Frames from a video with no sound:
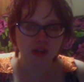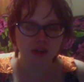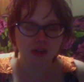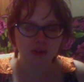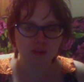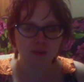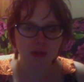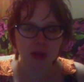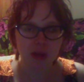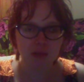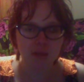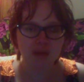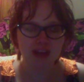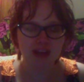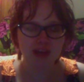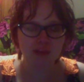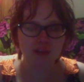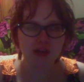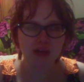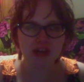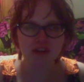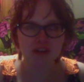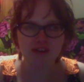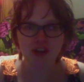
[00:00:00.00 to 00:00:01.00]
be, be,
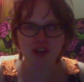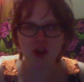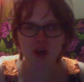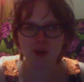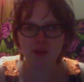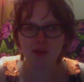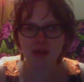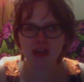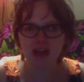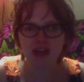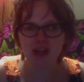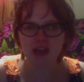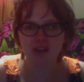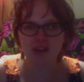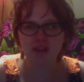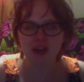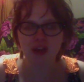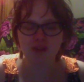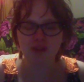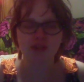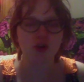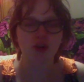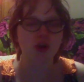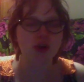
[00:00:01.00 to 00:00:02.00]
be, being
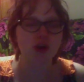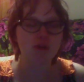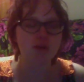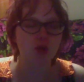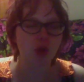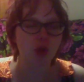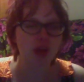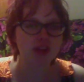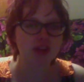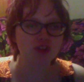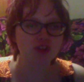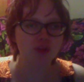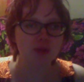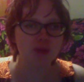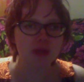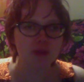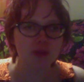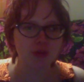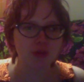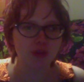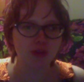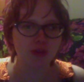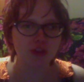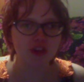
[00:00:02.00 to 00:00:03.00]
very polite to
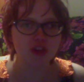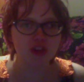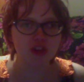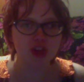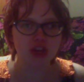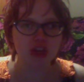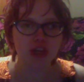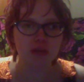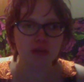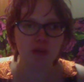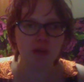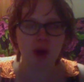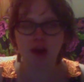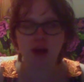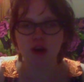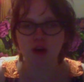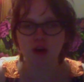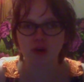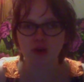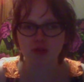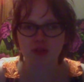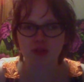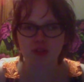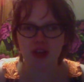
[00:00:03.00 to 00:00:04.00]
people that she
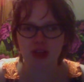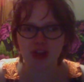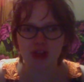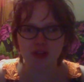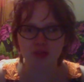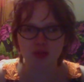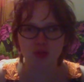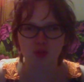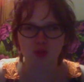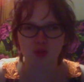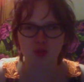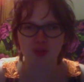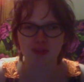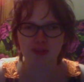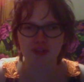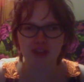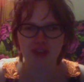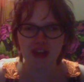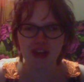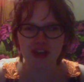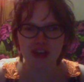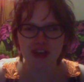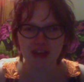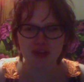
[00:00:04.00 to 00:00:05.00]
admires and that sort of
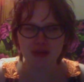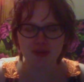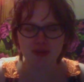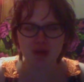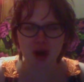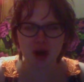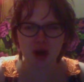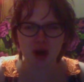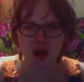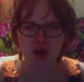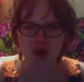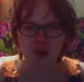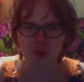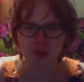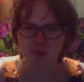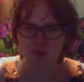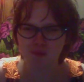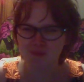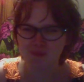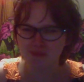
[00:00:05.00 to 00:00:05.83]
thing, so